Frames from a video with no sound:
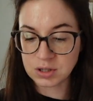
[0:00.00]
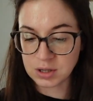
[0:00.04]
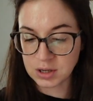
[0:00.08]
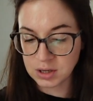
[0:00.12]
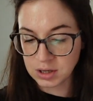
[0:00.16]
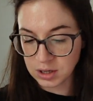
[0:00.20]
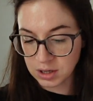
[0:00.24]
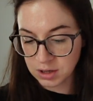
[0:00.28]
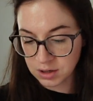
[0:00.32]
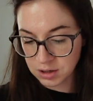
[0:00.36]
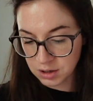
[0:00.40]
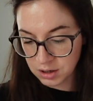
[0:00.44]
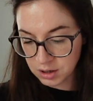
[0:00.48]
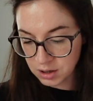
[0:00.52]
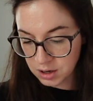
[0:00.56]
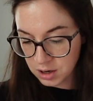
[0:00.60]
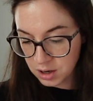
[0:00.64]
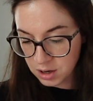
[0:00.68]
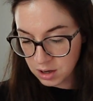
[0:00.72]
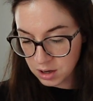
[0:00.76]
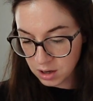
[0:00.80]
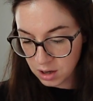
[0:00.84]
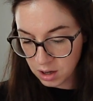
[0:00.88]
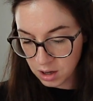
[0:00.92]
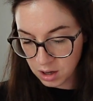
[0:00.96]
in here.
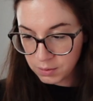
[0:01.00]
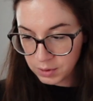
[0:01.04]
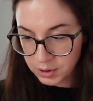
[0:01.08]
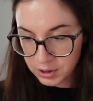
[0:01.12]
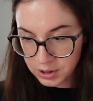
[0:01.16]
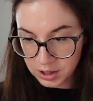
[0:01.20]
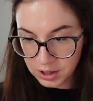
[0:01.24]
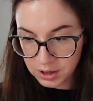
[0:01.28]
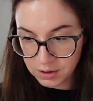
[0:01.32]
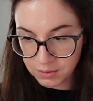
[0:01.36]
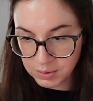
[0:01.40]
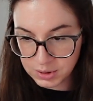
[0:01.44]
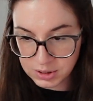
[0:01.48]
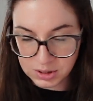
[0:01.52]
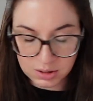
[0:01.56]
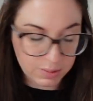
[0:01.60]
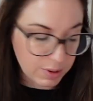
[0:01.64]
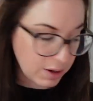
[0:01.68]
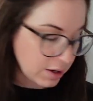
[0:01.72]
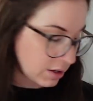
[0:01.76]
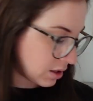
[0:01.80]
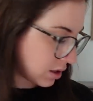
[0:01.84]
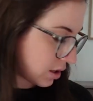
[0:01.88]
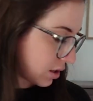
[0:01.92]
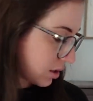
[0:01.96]
Or it can give me some
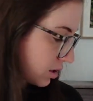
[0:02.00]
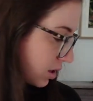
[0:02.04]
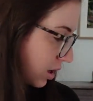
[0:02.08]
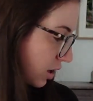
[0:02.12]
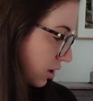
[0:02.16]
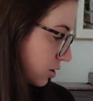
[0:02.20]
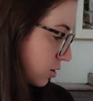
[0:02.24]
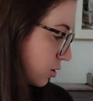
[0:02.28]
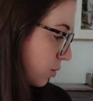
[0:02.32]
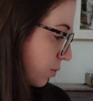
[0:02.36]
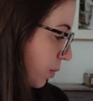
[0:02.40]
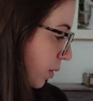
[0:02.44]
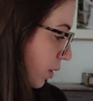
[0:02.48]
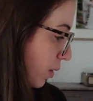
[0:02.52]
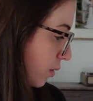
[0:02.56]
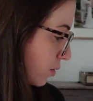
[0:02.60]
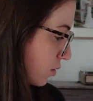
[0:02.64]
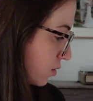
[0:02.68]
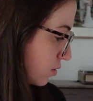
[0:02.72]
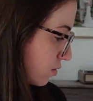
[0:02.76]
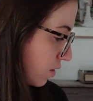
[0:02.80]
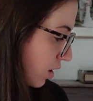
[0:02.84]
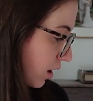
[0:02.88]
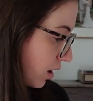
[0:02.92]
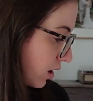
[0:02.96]
ideas, I
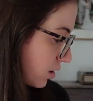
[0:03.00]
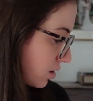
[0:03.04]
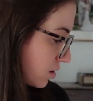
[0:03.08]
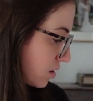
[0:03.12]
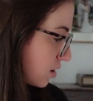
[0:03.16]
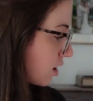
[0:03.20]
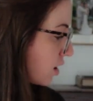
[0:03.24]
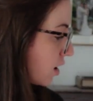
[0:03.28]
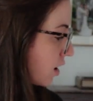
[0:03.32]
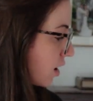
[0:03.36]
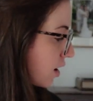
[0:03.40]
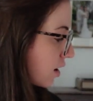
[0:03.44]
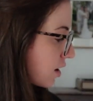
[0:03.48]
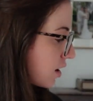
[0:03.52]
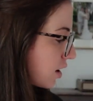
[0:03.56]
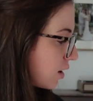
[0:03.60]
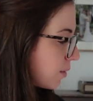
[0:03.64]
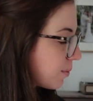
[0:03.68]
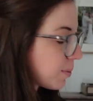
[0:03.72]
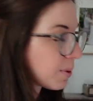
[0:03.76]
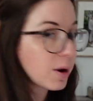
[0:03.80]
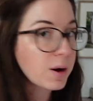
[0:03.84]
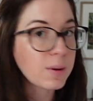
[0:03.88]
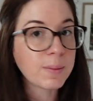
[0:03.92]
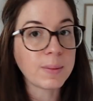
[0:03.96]
suppose, right, to
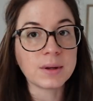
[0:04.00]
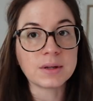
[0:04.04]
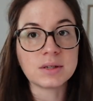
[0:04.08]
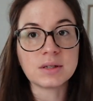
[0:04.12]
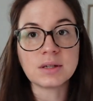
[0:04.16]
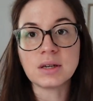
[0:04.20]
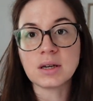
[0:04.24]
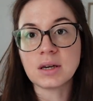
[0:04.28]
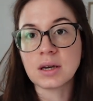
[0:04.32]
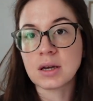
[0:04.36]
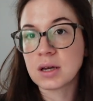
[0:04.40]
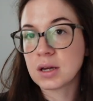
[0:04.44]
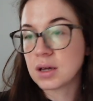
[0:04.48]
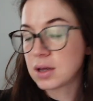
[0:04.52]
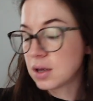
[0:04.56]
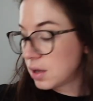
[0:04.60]
keep her busy.